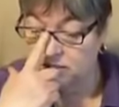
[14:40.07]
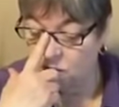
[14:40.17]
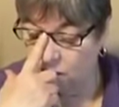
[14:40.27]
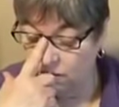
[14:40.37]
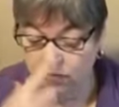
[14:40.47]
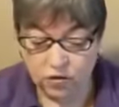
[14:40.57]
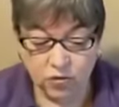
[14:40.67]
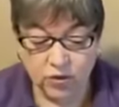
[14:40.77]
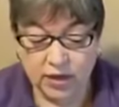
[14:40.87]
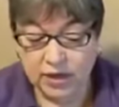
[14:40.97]
So if
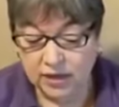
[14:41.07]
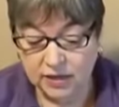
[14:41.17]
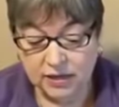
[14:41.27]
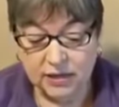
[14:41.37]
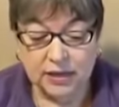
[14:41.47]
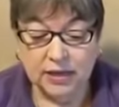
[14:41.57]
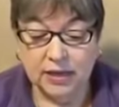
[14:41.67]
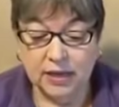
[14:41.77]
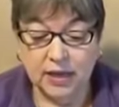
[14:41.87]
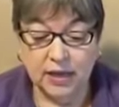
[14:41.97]
you need
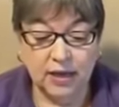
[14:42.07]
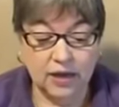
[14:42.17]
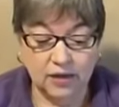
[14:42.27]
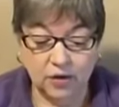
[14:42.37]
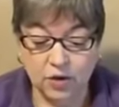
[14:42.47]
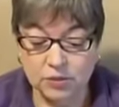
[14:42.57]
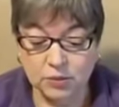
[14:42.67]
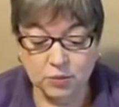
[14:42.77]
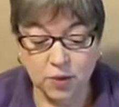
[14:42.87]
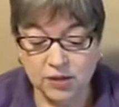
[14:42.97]
a
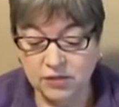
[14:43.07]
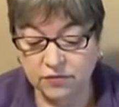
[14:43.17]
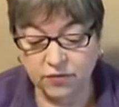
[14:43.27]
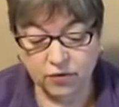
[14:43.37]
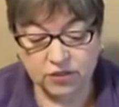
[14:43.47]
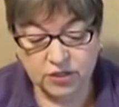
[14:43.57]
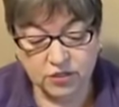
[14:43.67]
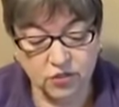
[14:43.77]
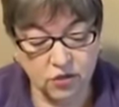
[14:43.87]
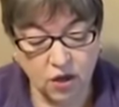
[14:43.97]
Christmas present for a
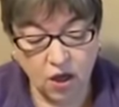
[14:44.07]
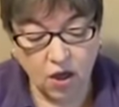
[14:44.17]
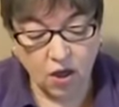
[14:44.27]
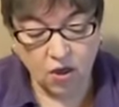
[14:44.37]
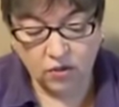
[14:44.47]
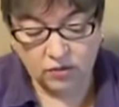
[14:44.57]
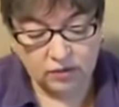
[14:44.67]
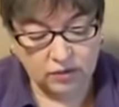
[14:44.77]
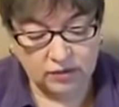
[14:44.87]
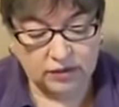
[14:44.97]
sister-in-law,
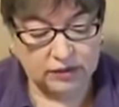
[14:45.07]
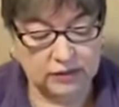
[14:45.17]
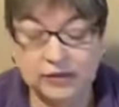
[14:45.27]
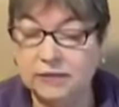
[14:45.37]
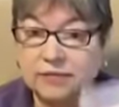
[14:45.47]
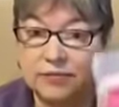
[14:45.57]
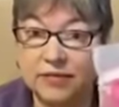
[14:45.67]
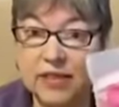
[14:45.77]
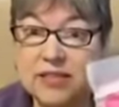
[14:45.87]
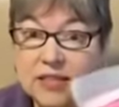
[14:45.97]

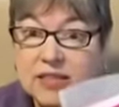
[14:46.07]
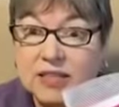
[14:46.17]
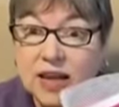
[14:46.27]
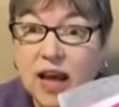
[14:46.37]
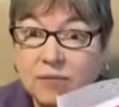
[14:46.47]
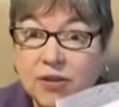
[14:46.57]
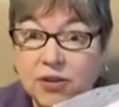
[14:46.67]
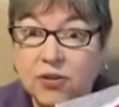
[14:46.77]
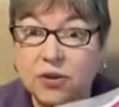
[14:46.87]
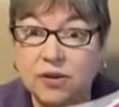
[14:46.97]
this is the time to
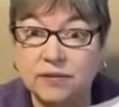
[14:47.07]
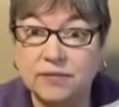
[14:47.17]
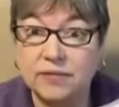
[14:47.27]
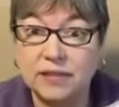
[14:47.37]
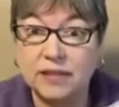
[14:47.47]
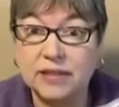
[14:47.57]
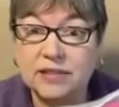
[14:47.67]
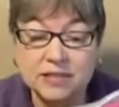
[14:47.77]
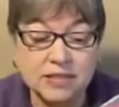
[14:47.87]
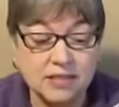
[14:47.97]
do it.
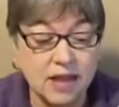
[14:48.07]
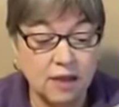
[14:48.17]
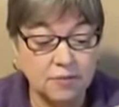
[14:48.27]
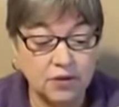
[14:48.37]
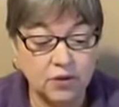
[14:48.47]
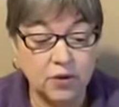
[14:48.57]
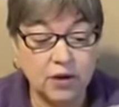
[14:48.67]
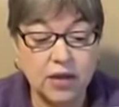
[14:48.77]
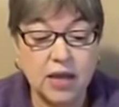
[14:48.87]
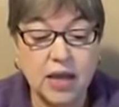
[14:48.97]
This is the time to do
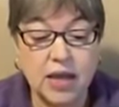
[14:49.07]
it.